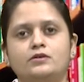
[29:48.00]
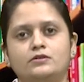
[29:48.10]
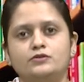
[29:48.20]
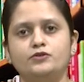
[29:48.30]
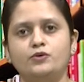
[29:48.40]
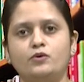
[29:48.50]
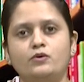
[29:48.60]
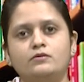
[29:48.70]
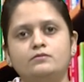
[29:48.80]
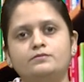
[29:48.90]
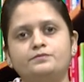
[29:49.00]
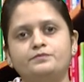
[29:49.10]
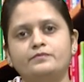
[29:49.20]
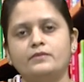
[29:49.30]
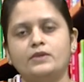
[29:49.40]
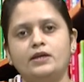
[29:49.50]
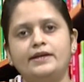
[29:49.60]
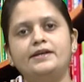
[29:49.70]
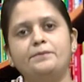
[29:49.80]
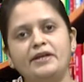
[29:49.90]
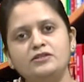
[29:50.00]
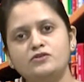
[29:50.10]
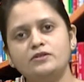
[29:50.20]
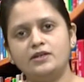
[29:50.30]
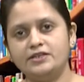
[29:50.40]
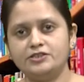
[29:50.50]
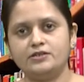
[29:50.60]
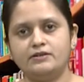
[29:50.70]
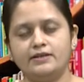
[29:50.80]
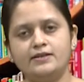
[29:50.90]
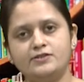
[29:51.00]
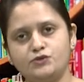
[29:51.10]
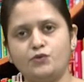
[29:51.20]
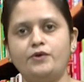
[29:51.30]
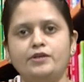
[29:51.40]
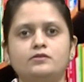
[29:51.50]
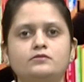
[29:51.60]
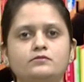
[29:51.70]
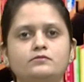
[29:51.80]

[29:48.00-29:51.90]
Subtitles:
So, it depends on the literary historian